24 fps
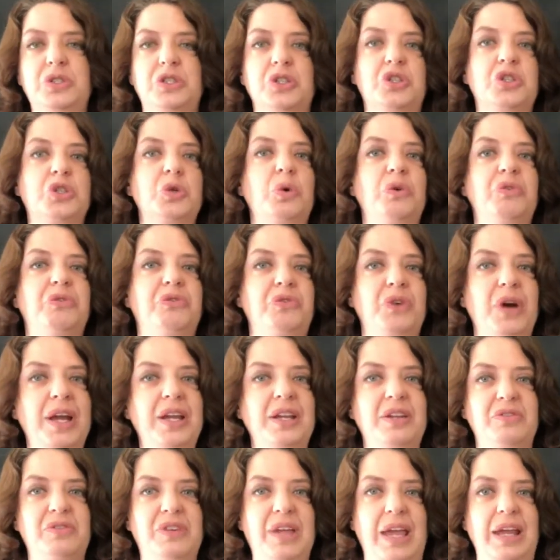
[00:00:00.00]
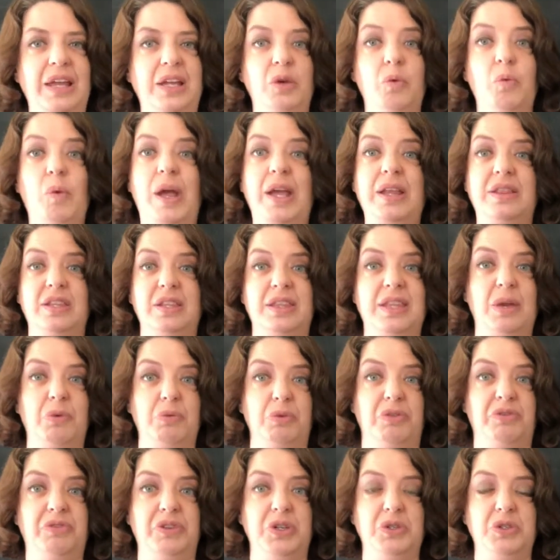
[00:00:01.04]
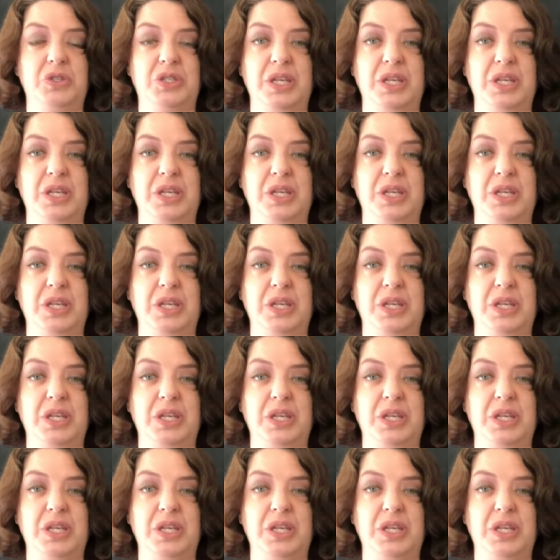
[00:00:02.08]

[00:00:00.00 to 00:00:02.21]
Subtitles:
they're so afraid of gaining weight that they refuse